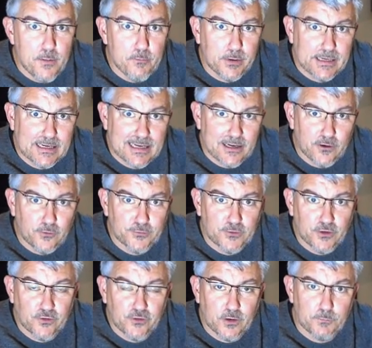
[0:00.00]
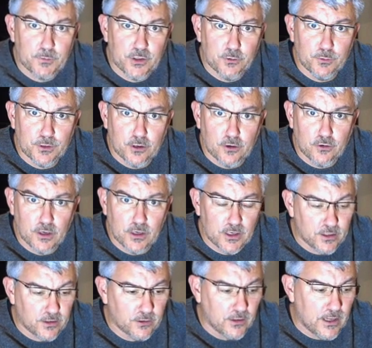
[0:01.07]
but it can often subdue a dog a
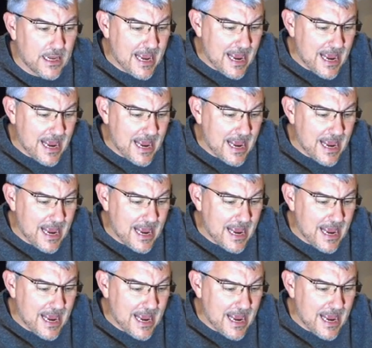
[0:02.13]
little.